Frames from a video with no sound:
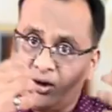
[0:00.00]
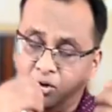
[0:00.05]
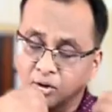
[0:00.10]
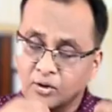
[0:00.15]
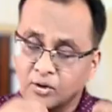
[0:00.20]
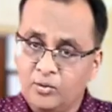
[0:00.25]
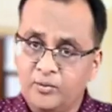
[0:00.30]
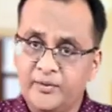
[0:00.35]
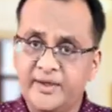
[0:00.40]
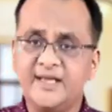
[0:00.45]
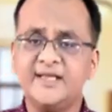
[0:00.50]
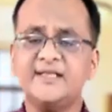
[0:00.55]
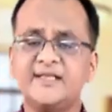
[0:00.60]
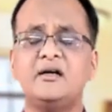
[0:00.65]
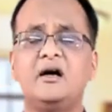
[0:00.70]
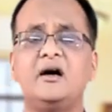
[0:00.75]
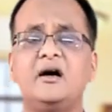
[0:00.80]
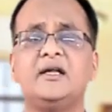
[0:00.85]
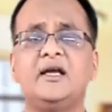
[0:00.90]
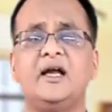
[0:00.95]
always
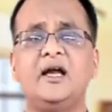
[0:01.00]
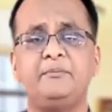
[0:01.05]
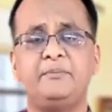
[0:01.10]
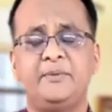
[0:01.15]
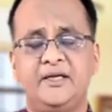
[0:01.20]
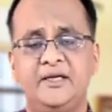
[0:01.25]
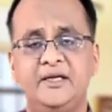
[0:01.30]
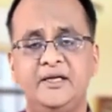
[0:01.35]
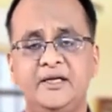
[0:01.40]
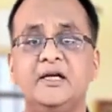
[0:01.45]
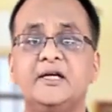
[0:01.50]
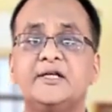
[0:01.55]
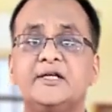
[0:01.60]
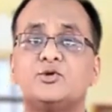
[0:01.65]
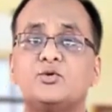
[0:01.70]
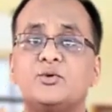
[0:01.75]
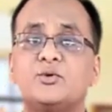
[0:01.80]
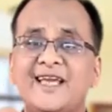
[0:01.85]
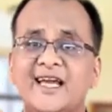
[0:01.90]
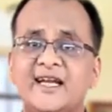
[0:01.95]
are happy
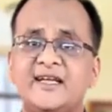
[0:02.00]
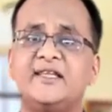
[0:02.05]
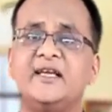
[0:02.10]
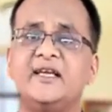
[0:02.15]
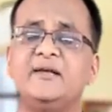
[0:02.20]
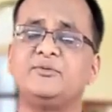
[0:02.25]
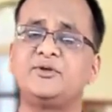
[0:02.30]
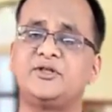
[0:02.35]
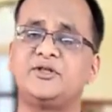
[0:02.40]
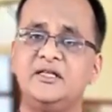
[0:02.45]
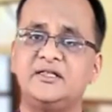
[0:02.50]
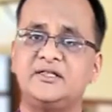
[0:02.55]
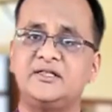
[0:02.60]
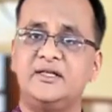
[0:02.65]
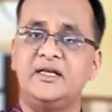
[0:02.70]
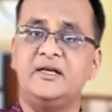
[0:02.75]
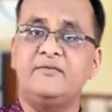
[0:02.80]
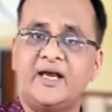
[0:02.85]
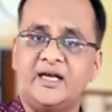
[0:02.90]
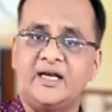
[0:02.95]
to get themselves
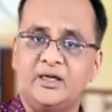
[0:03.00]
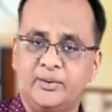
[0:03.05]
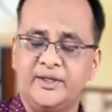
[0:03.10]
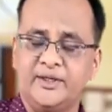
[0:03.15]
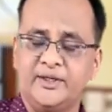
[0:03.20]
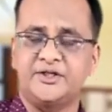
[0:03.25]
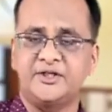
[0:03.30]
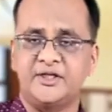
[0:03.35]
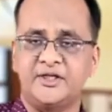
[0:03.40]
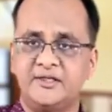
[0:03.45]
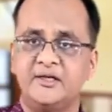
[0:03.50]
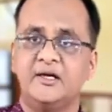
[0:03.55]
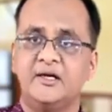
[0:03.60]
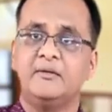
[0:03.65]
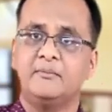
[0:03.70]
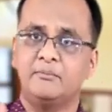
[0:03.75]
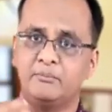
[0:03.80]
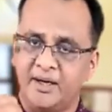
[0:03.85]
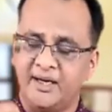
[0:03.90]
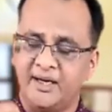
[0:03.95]
evaluated
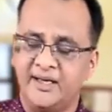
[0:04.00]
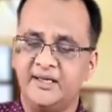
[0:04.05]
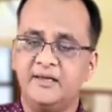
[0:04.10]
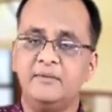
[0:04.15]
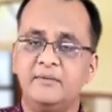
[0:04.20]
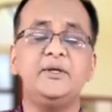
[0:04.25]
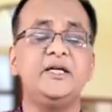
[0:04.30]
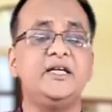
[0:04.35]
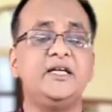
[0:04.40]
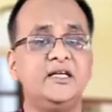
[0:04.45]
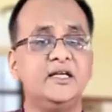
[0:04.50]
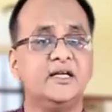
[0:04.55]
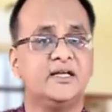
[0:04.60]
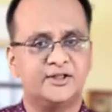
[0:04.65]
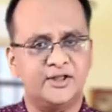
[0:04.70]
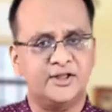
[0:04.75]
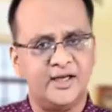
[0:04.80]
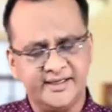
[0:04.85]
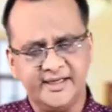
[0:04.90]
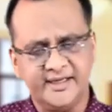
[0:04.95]
by me
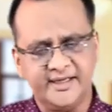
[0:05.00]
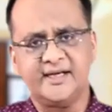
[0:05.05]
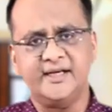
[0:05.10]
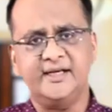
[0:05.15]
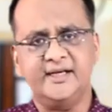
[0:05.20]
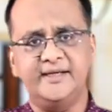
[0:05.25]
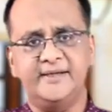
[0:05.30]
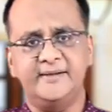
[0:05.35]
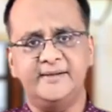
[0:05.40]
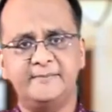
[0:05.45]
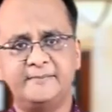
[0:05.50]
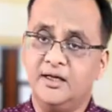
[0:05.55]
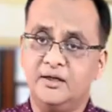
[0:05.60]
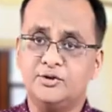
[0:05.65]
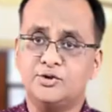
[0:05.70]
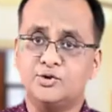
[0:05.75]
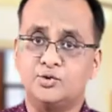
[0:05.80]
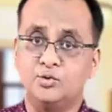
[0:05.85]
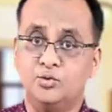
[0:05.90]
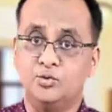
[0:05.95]
directly.
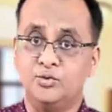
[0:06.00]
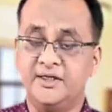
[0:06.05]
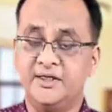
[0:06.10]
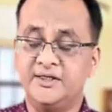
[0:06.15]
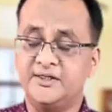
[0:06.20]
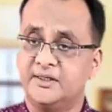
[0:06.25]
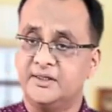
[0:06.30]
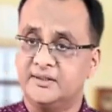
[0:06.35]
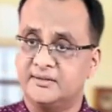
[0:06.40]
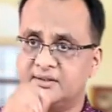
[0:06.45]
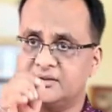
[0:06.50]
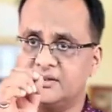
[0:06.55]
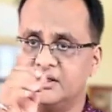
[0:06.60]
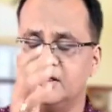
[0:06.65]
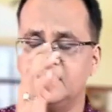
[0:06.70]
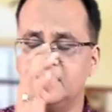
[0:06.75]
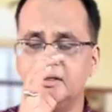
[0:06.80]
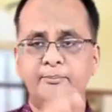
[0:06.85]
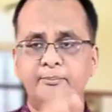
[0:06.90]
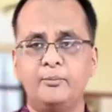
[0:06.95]
Now students, the third